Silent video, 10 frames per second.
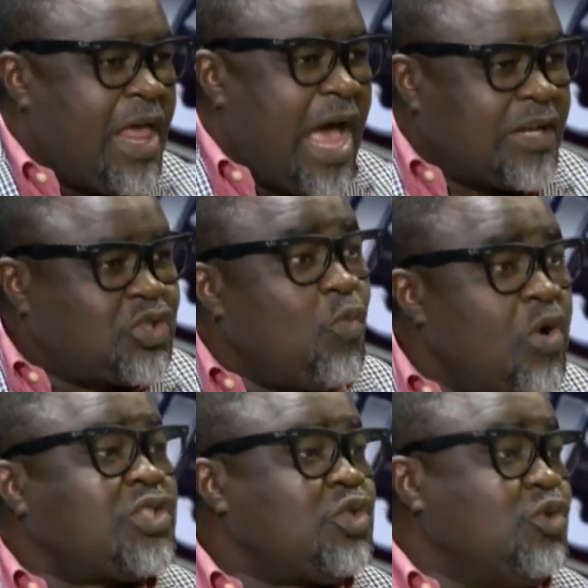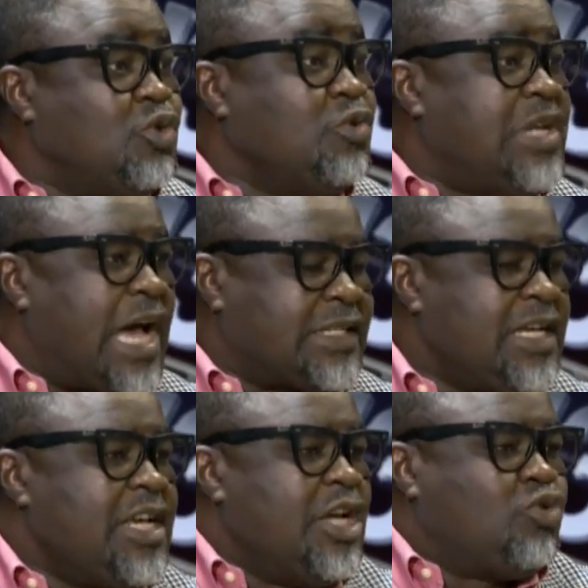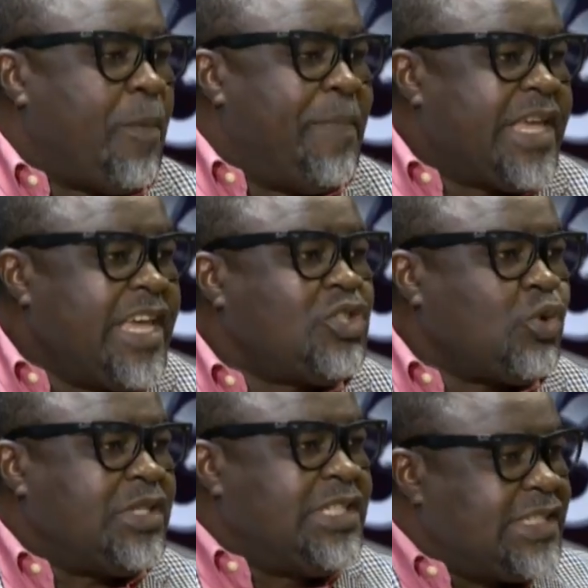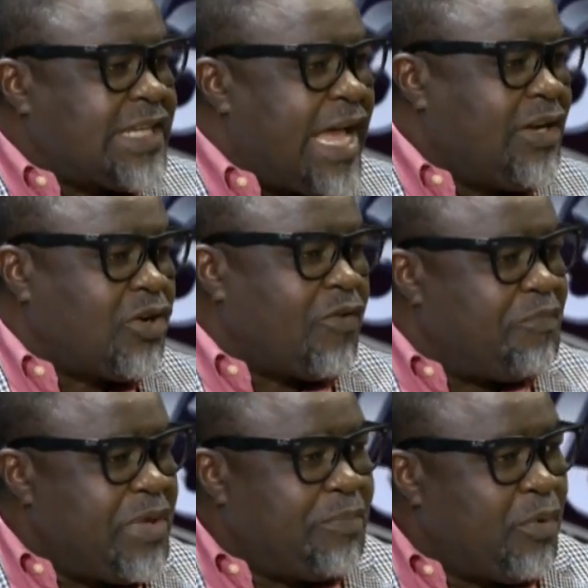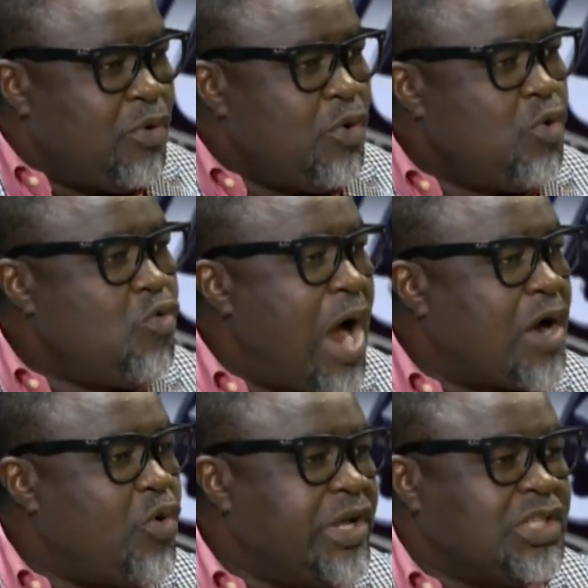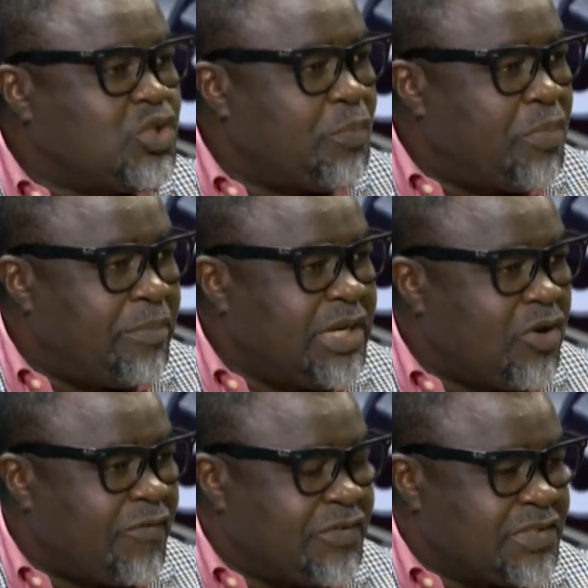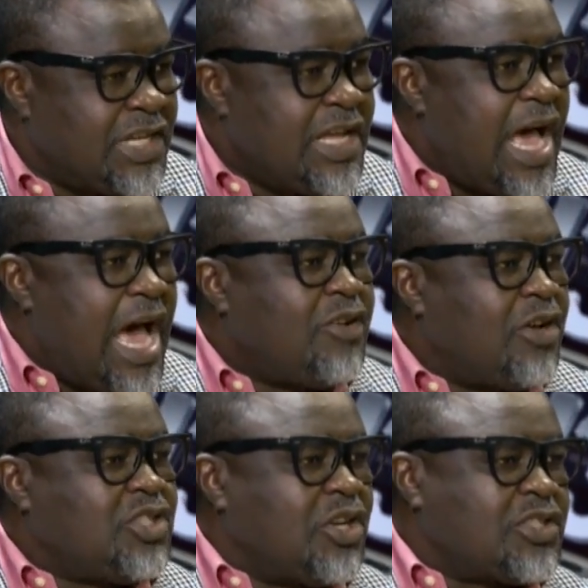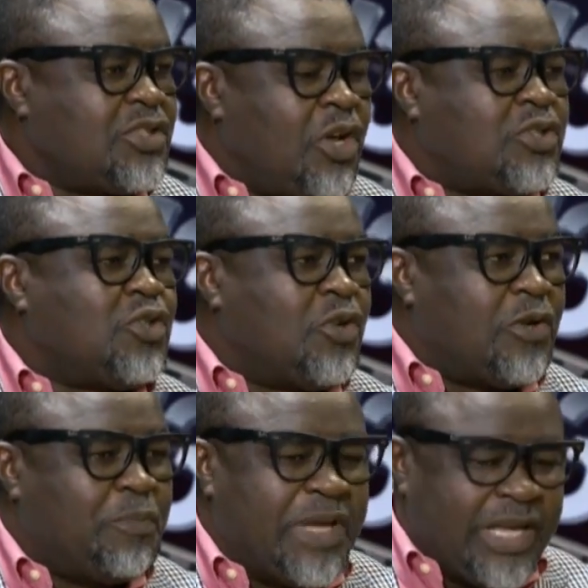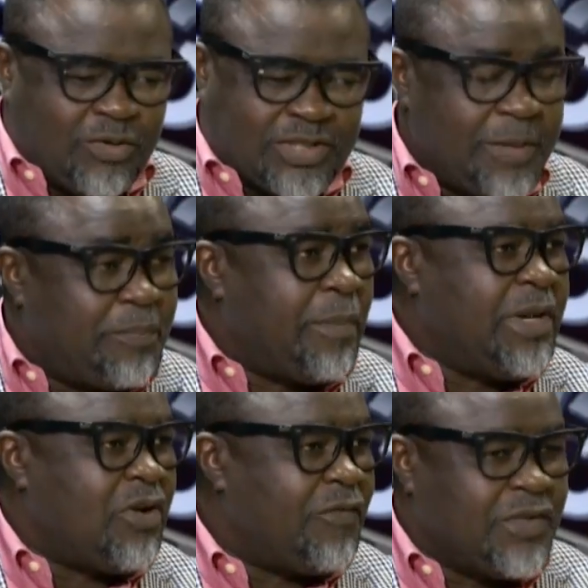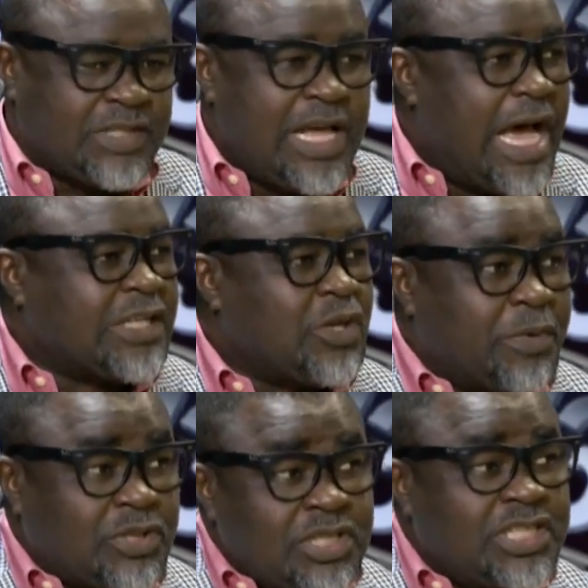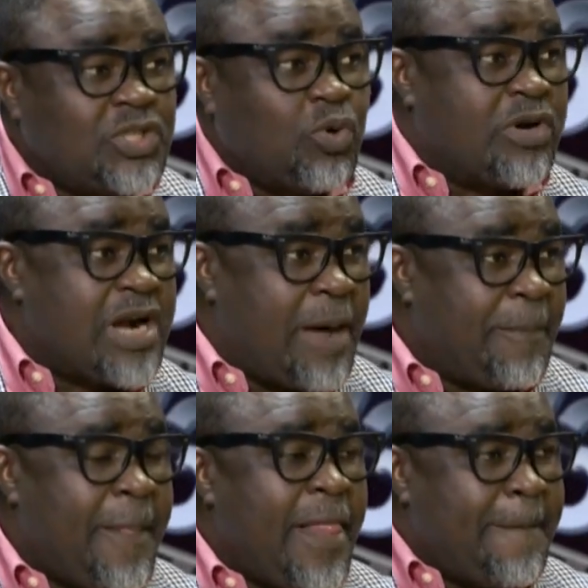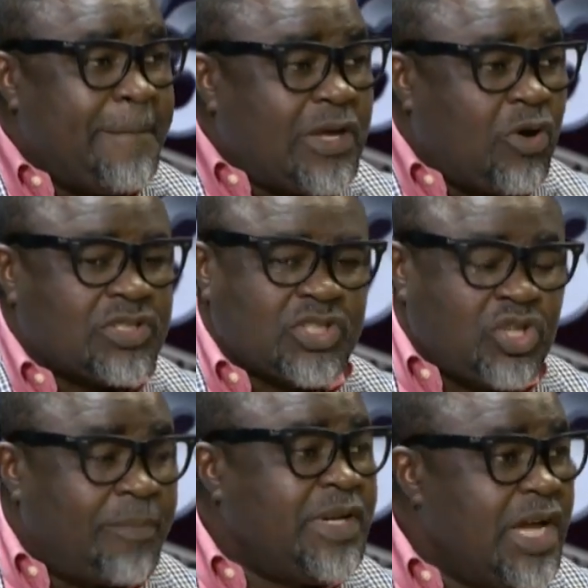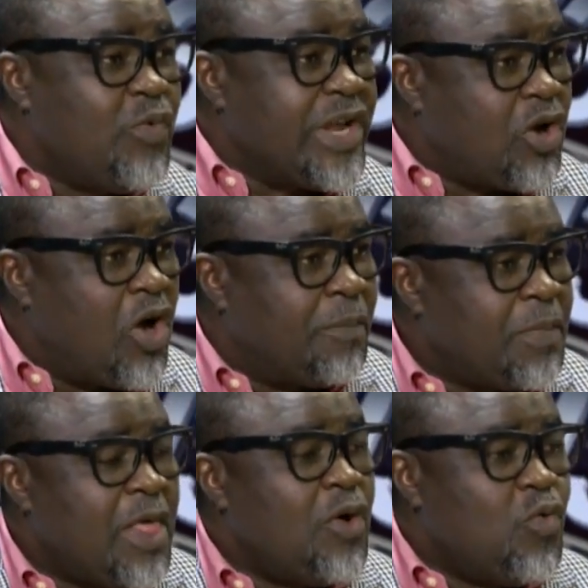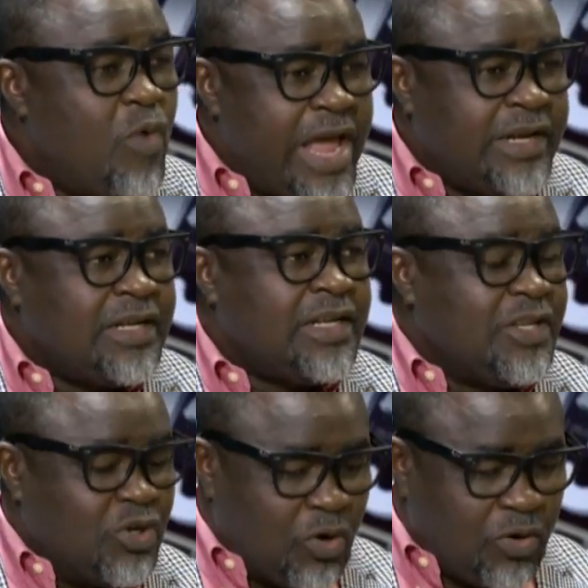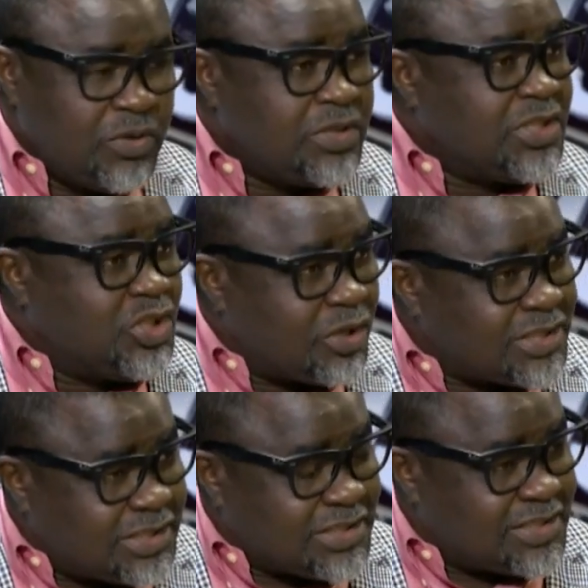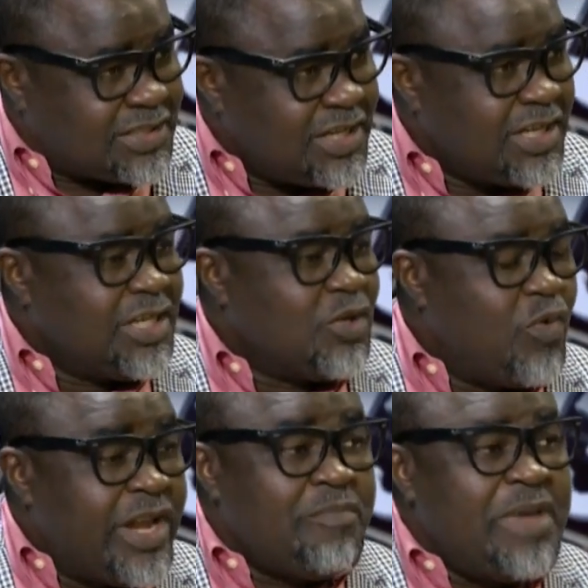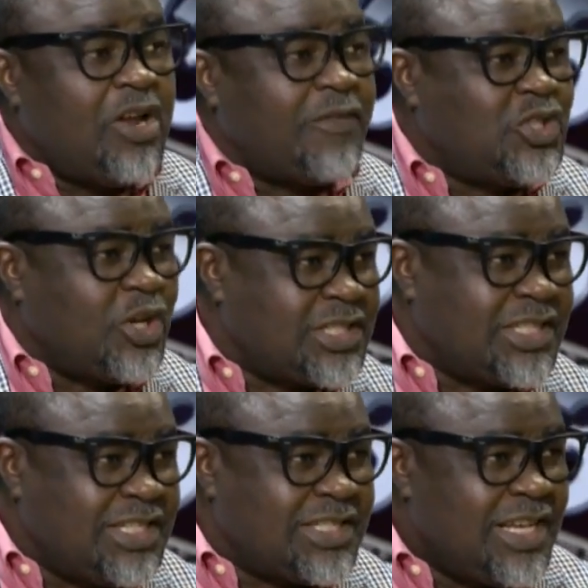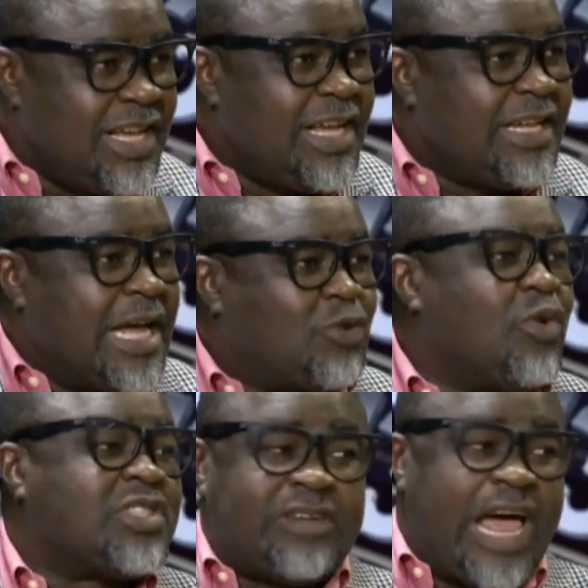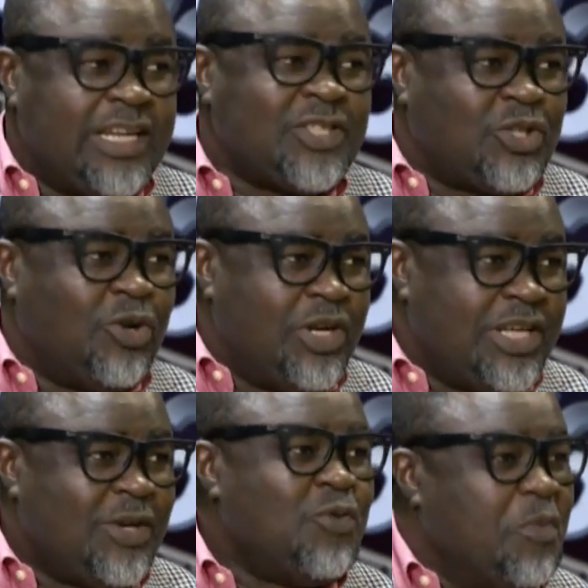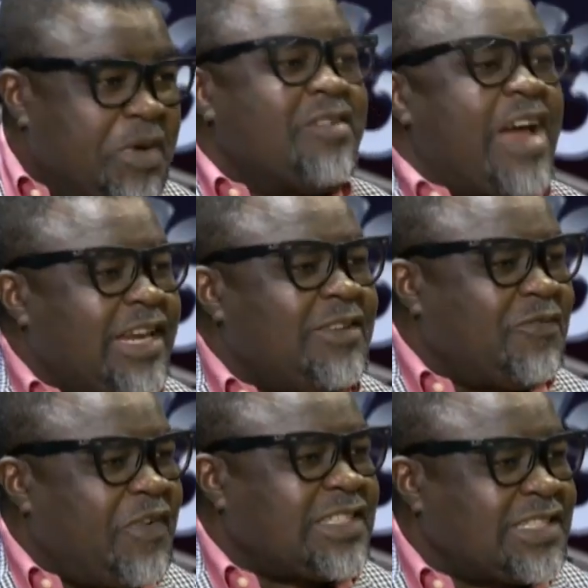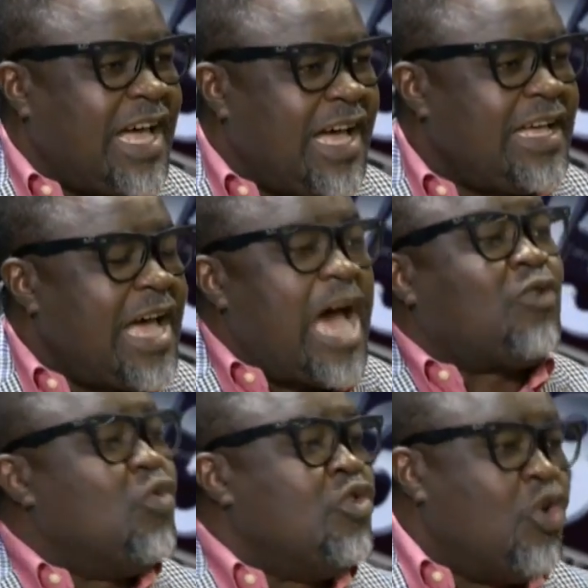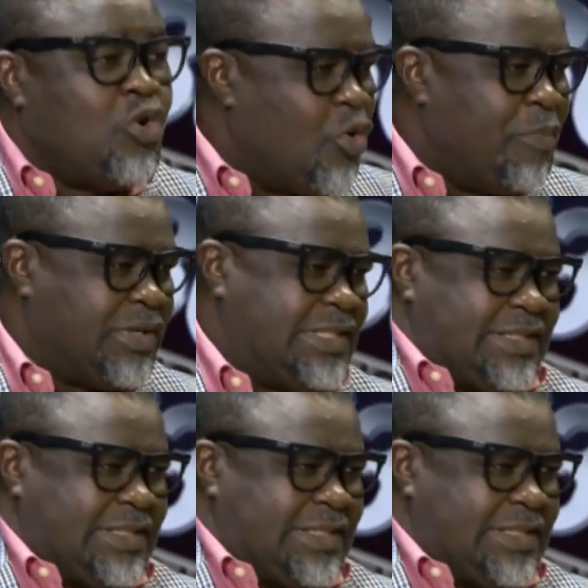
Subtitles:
And so once you do that, it will begin to deter a lot of people who are going into public office. And not to begin to see public office as opportunity to grab, because someday we come when, the justice, the windmill of justice that was grinding slowly will be grinding faster and will know nobody.